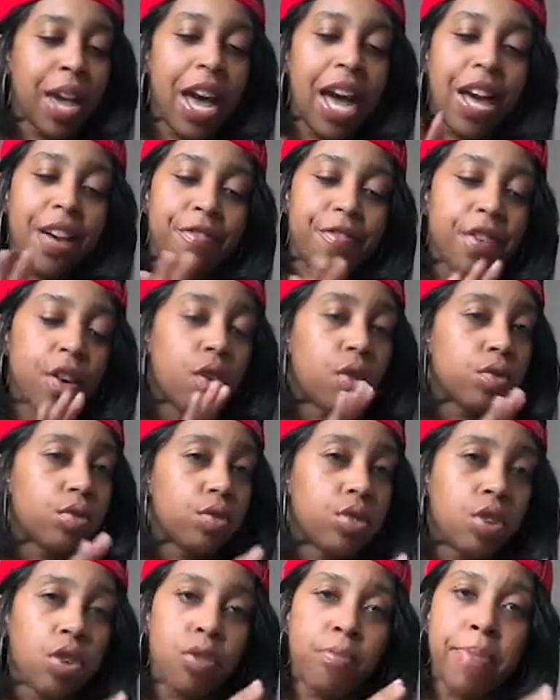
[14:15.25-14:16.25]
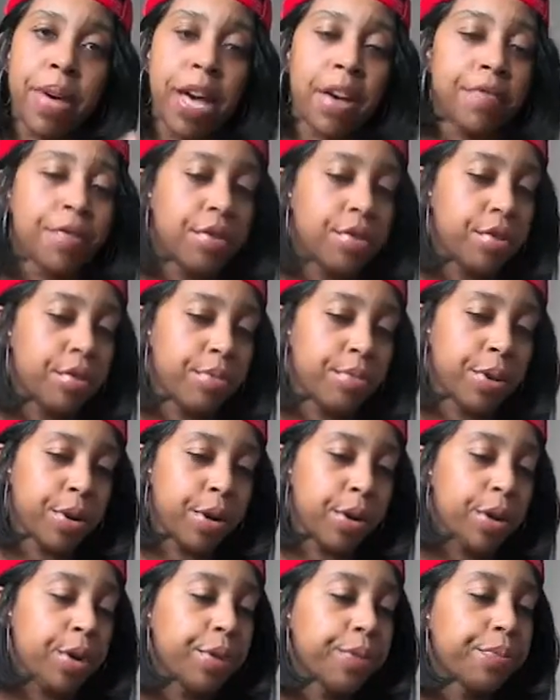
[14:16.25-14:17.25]
I felt so bad for
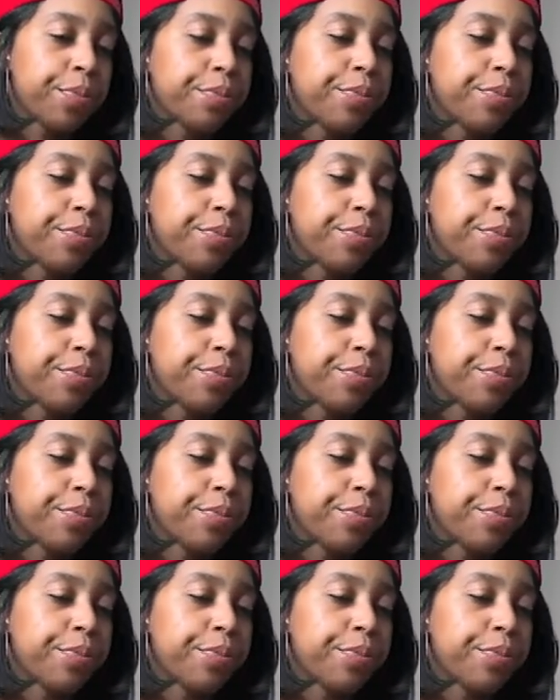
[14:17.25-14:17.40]
homegirl.